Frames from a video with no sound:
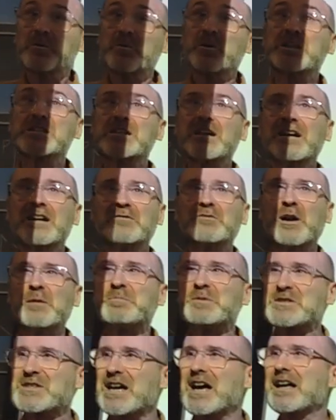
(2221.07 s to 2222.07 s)
Which
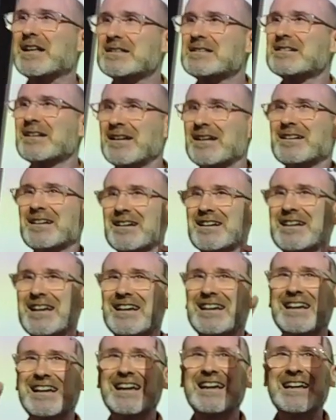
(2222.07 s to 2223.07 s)
represents
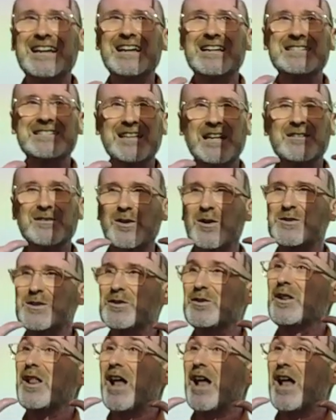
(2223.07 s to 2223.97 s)
a, uh, a psychological